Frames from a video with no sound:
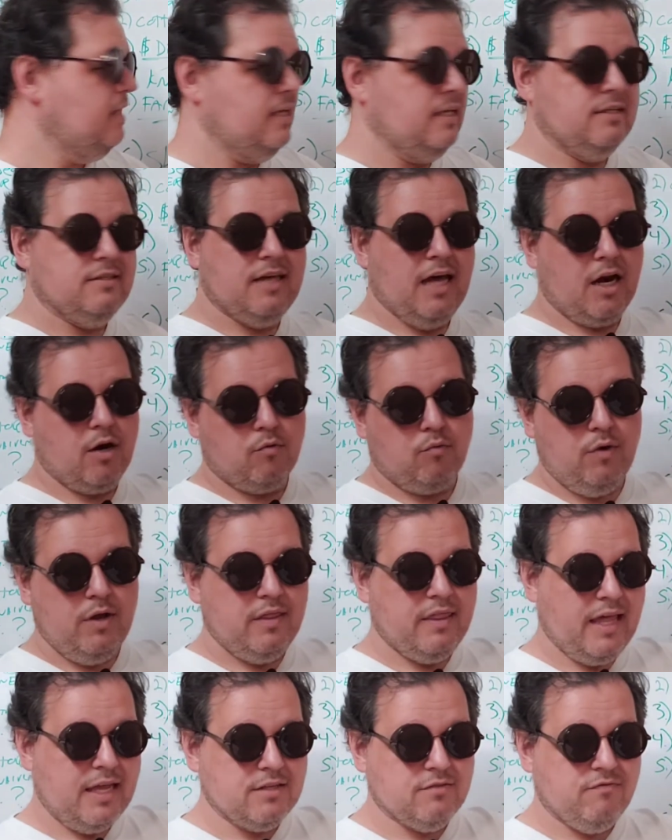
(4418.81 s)
He's got a
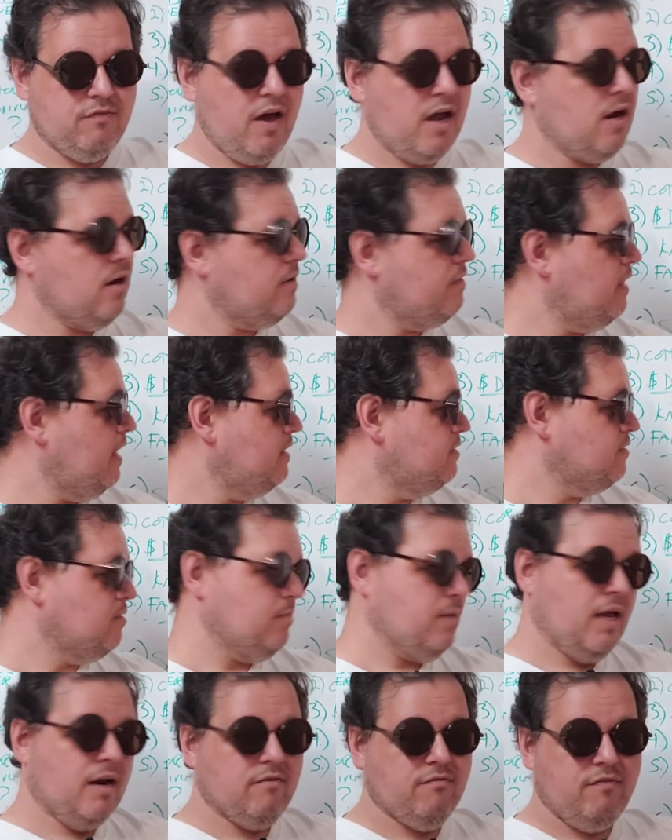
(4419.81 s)
ring that's fire, that's
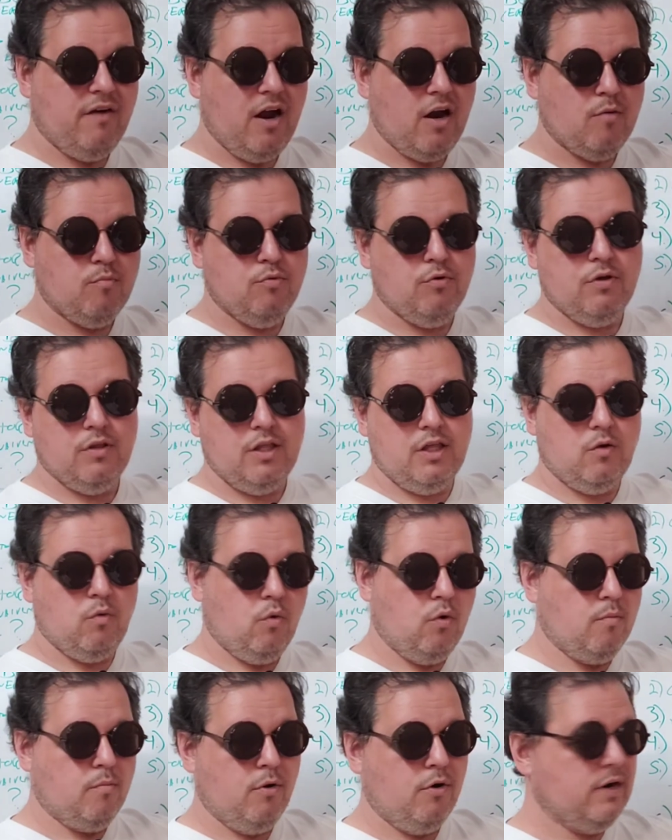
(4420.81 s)
some kind of fire breathing
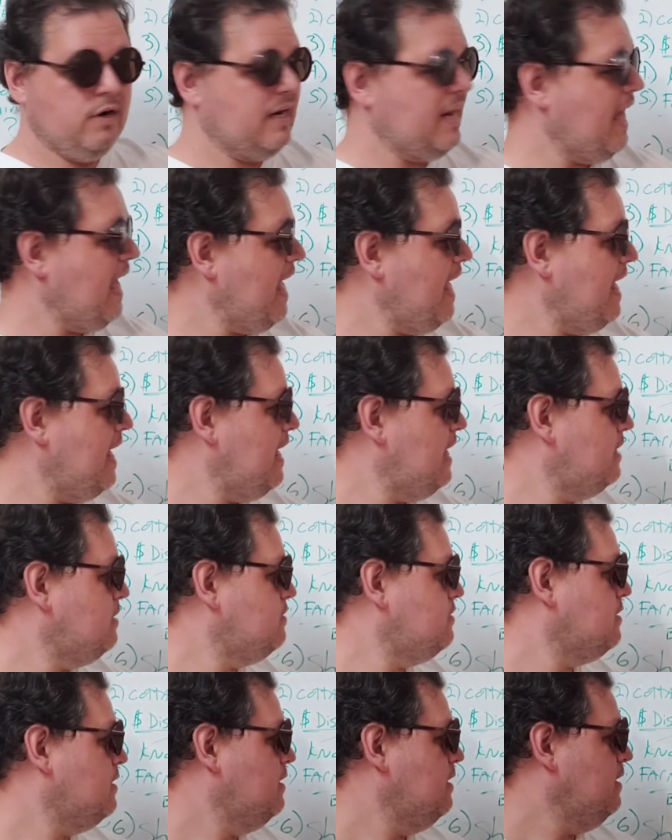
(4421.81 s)
or burning
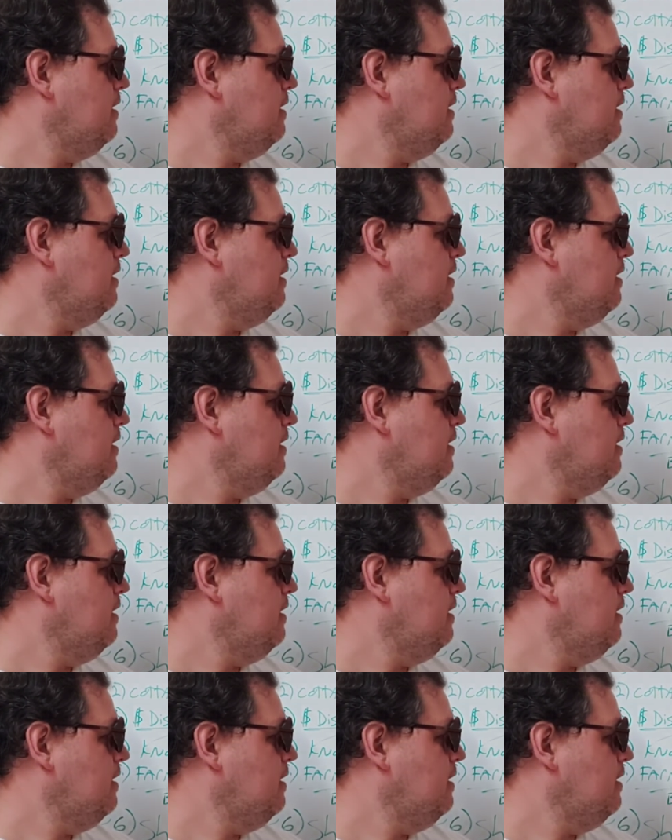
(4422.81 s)
hands,